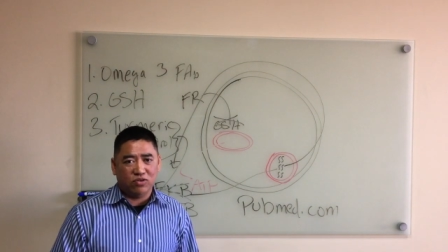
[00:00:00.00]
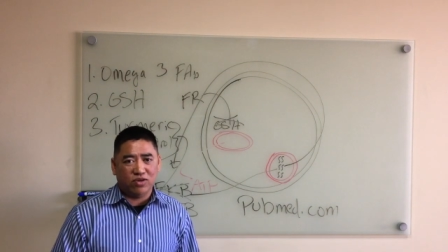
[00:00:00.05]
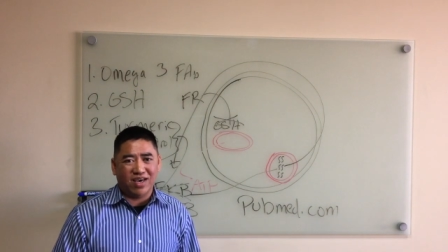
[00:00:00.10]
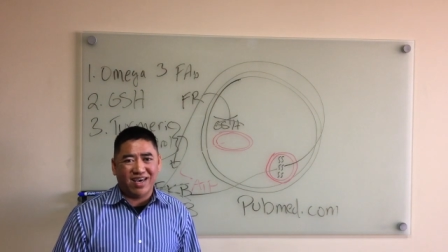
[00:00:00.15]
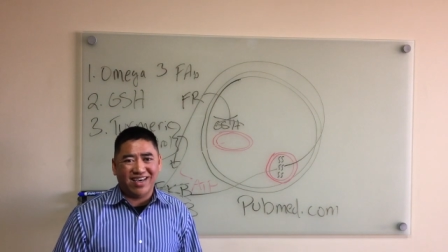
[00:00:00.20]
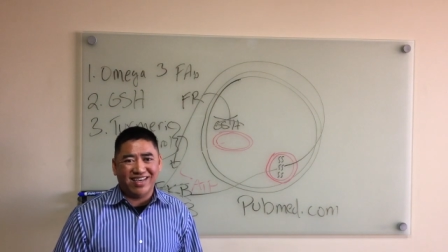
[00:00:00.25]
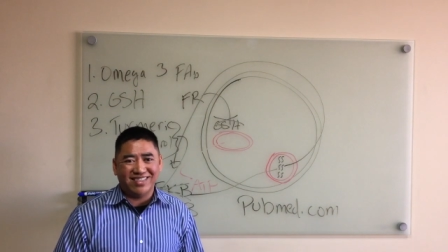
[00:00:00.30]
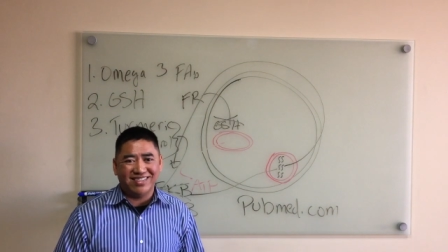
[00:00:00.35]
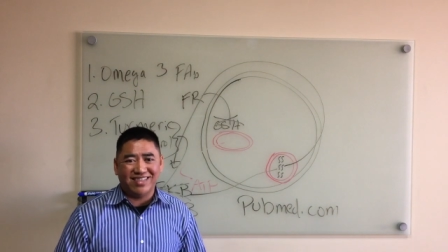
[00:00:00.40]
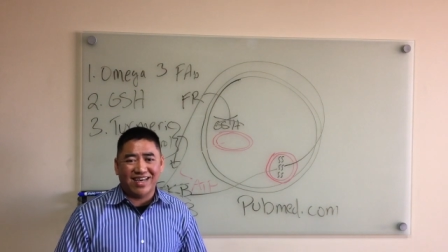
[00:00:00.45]

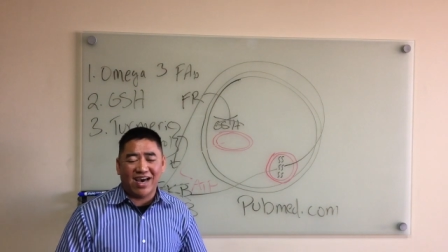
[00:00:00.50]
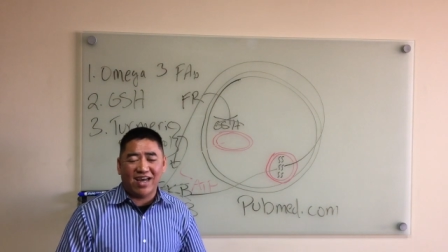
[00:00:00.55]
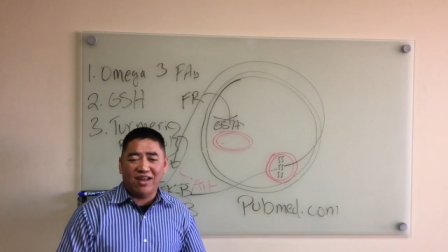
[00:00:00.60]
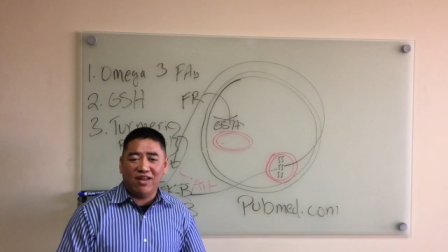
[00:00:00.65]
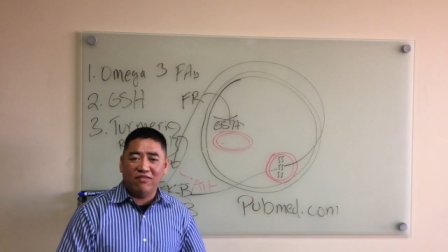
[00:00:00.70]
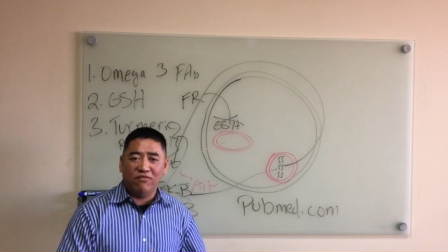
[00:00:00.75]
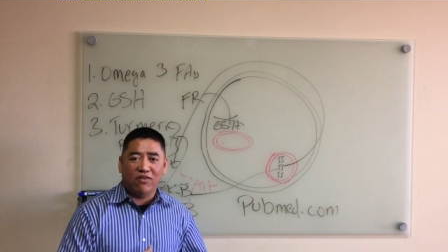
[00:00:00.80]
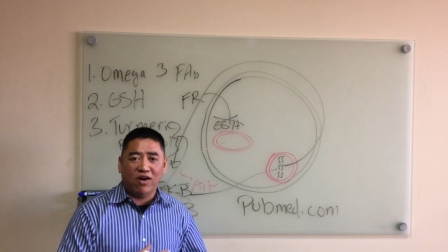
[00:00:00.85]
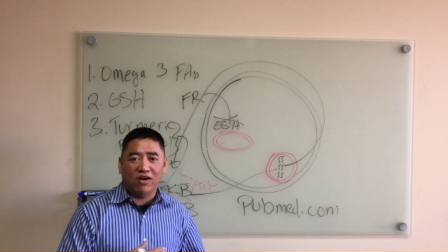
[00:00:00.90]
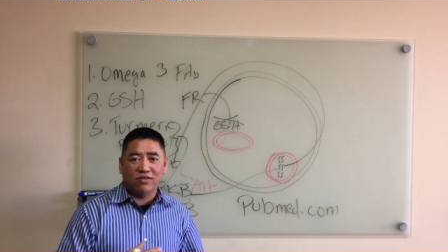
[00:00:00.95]
Okay, because that
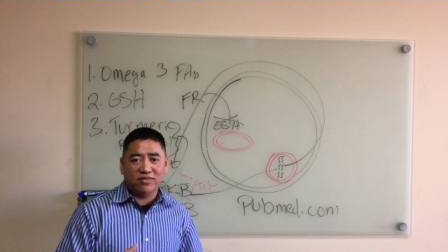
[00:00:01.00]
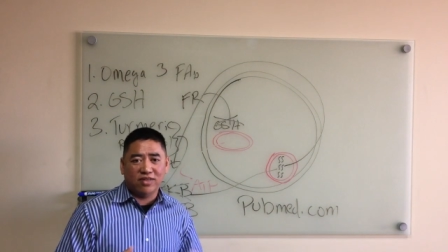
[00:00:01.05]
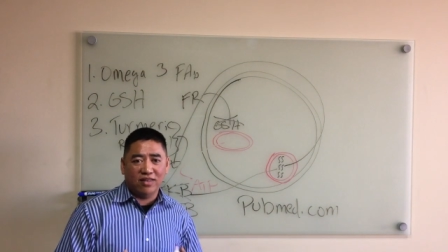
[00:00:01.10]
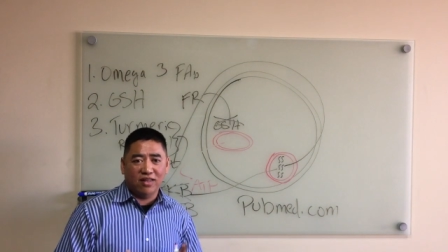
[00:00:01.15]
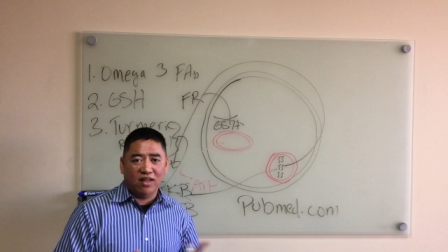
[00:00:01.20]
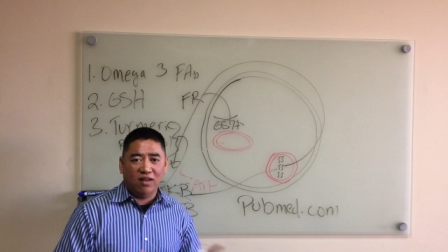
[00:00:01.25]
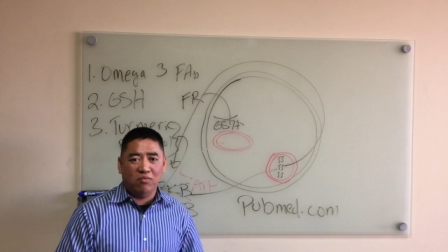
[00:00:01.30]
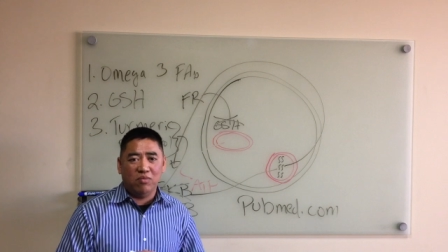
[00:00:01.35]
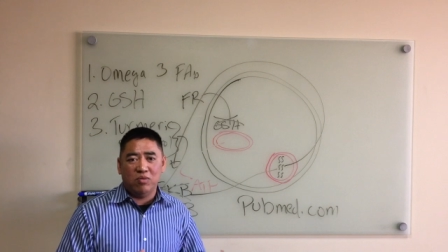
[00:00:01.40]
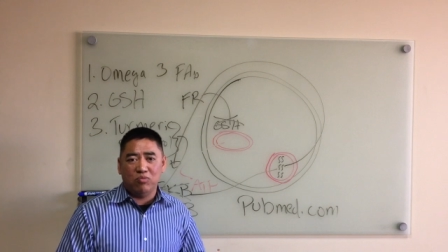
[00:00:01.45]
involves a
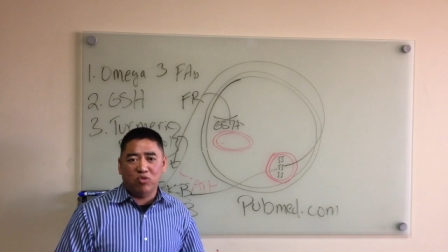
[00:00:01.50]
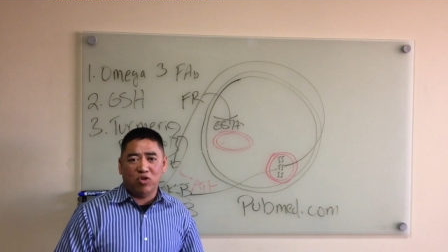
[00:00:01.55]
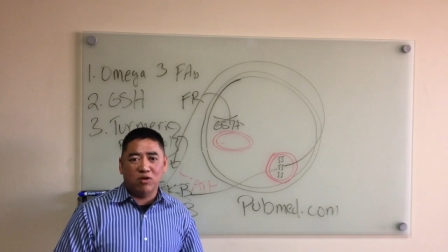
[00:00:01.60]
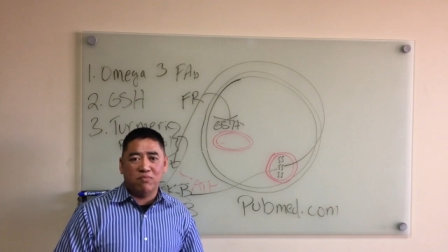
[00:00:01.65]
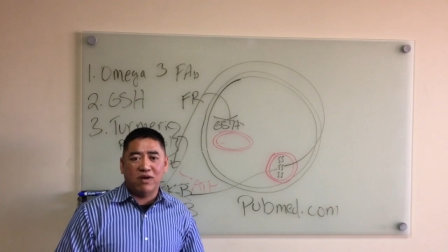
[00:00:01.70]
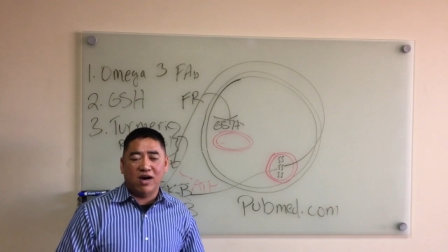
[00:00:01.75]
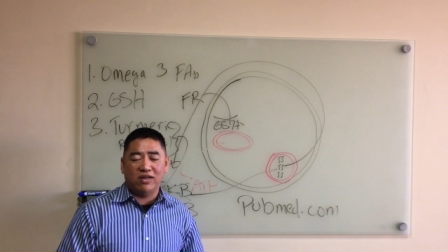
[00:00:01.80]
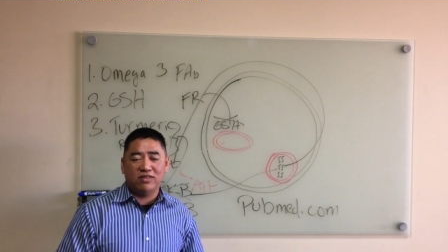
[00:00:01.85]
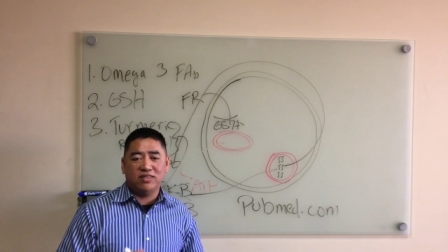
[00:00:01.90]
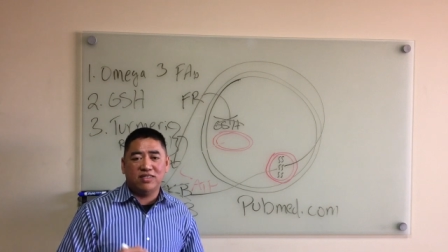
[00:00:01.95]
little bit more
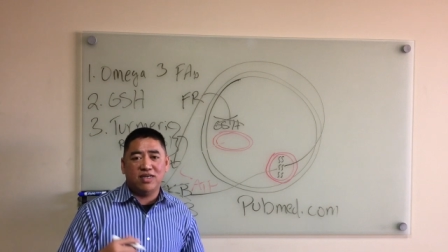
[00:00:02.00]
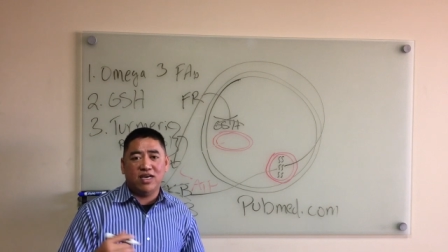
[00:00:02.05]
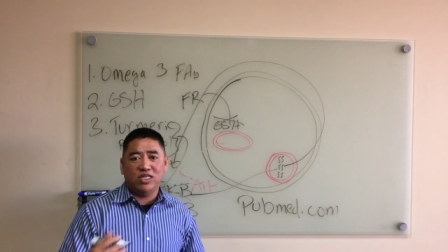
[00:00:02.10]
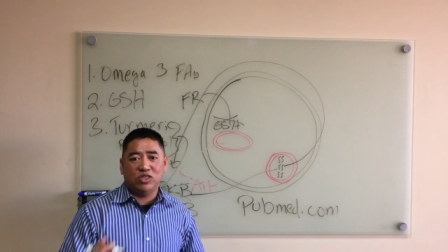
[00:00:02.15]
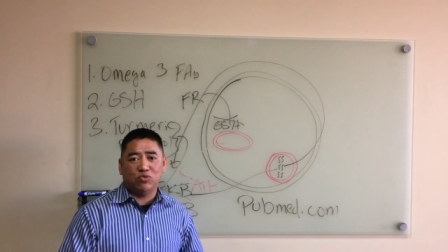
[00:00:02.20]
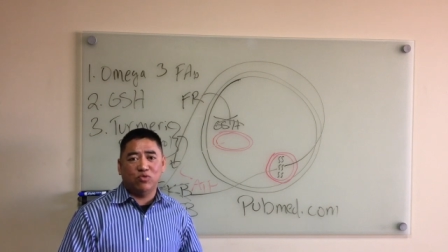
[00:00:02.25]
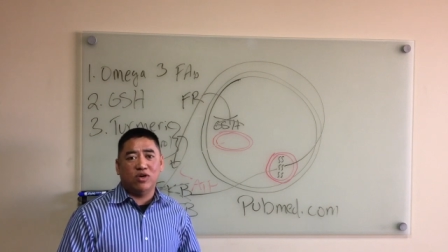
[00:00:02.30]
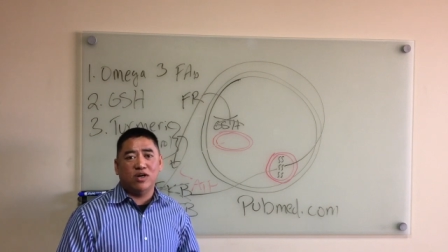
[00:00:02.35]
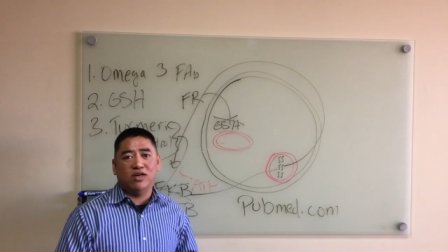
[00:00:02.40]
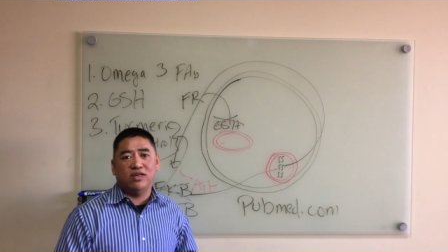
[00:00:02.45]
about
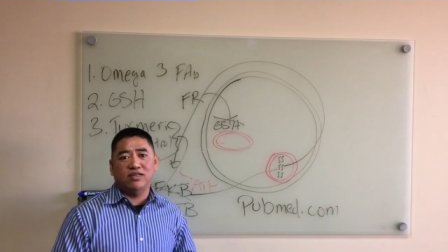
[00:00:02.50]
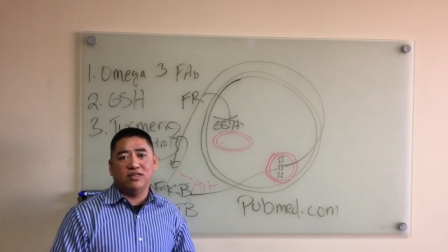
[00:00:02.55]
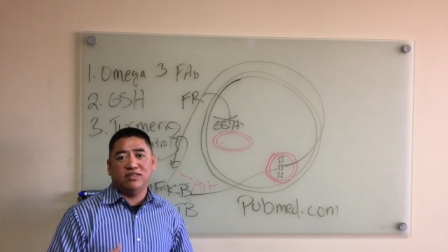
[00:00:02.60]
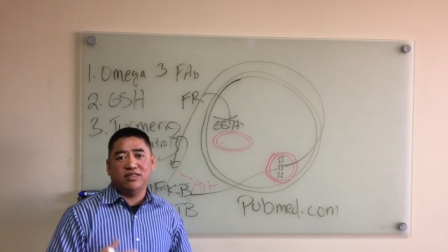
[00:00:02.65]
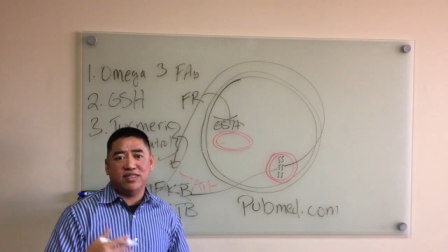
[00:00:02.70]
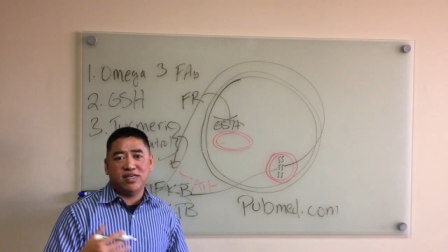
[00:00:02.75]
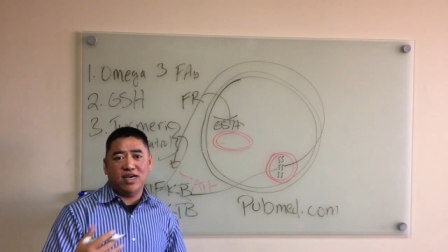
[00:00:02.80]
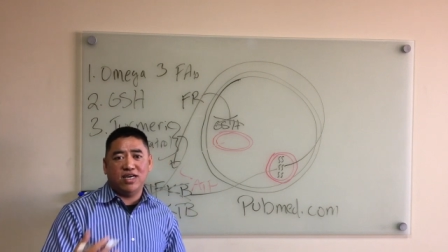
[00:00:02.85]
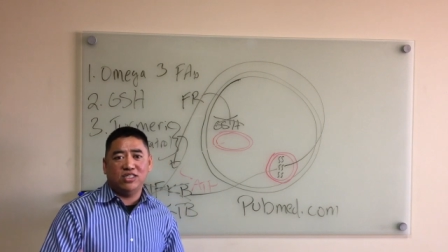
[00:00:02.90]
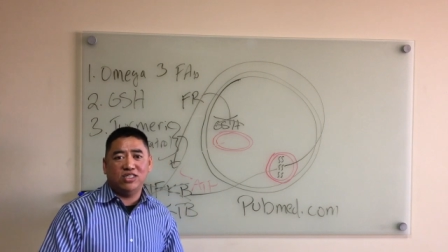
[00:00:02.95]
Th1,
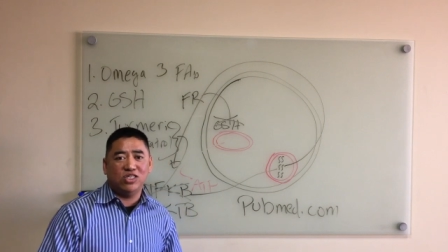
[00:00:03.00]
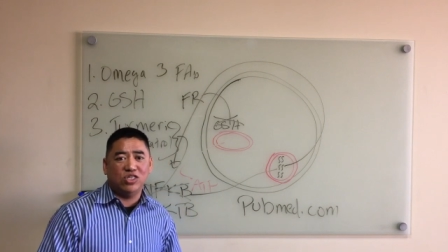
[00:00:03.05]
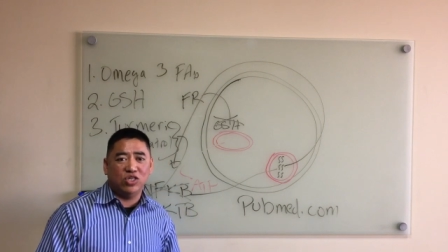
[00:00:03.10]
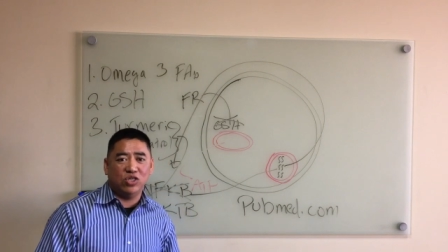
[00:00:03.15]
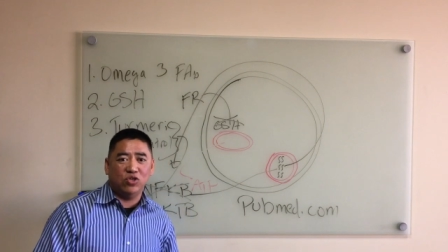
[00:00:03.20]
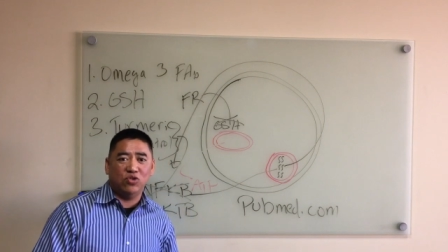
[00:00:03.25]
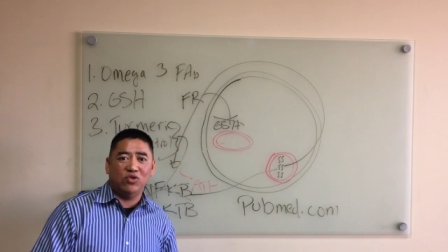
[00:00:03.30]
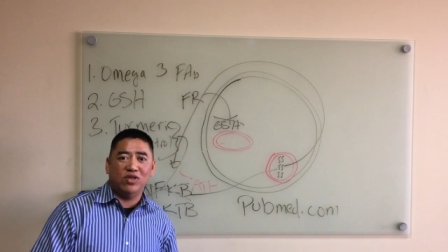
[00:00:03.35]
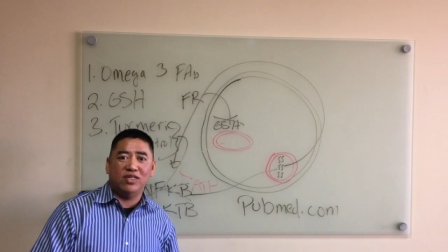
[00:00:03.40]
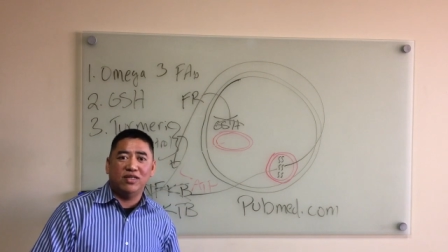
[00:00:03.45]

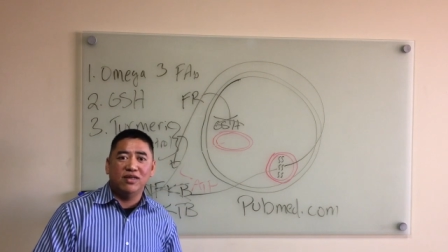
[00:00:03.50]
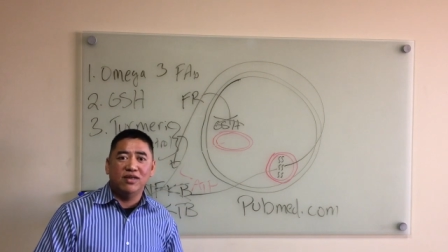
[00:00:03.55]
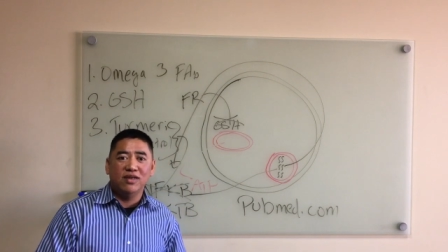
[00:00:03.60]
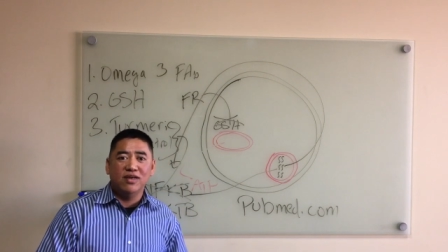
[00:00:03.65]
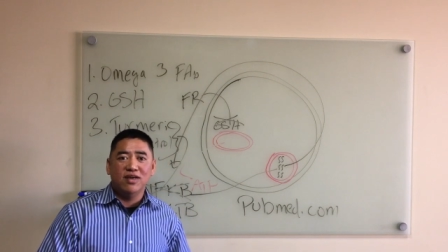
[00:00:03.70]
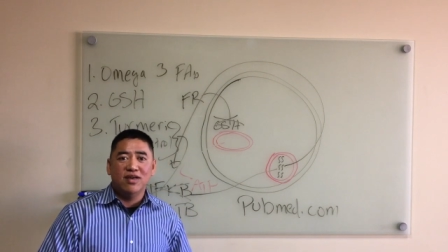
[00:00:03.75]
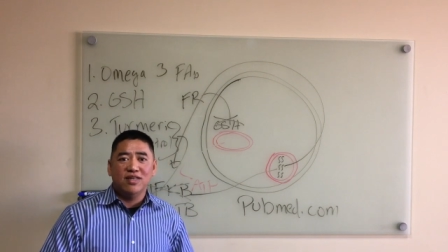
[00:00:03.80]
Th2, and